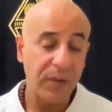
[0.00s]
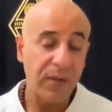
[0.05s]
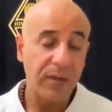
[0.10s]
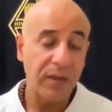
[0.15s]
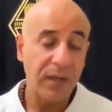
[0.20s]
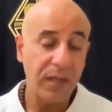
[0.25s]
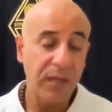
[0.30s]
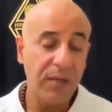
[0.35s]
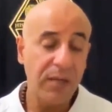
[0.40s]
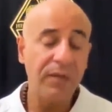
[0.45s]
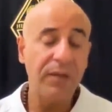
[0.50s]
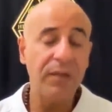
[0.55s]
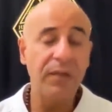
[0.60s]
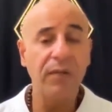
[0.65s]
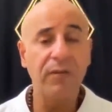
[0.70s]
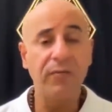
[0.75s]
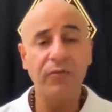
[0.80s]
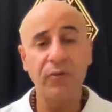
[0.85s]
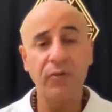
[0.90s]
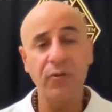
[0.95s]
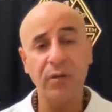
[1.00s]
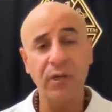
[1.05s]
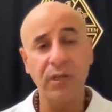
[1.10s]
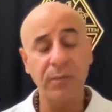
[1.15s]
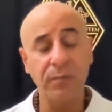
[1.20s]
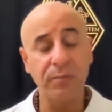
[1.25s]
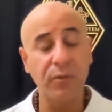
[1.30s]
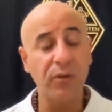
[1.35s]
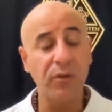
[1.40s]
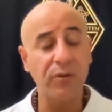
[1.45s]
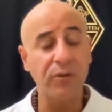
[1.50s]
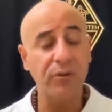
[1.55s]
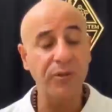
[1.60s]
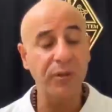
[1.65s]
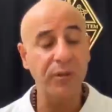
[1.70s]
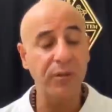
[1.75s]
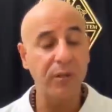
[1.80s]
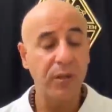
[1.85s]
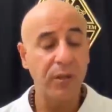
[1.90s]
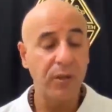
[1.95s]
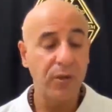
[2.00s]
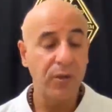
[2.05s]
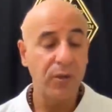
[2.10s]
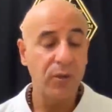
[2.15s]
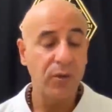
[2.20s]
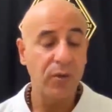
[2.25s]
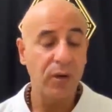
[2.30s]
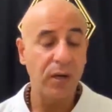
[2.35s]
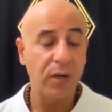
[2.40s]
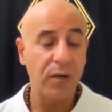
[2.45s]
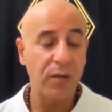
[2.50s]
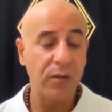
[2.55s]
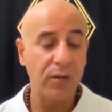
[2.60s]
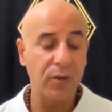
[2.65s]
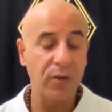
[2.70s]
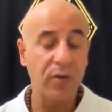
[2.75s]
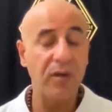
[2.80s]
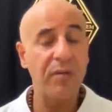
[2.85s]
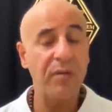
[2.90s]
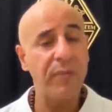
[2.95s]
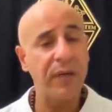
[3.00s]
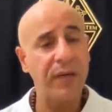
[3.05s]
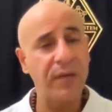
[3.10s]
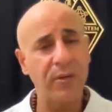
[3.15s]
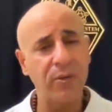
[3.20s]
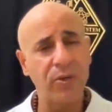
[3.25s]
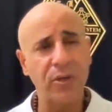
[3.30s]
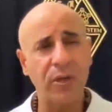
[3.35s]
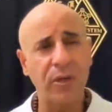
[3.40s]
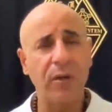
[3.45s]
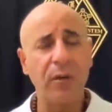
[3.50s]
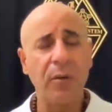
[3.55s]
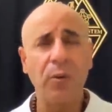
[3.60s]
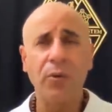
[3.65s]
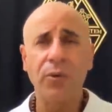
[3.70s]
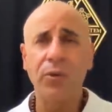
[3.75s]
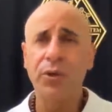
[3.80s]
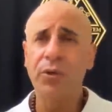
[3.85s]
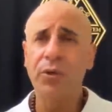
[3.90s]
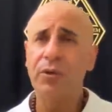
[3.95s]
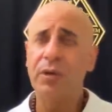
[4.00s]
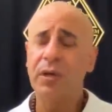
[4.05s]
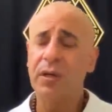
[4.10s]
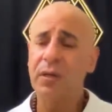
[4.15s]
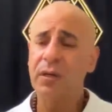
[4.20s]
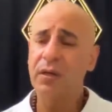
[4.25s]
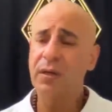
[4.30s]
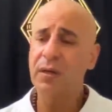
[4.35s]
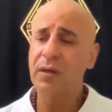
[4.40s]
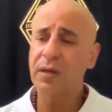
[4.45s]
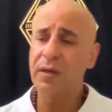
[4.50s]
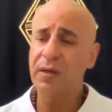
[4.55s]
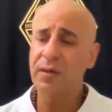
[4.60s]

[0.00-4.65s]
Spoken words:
even if you are a person, you're a manager, you are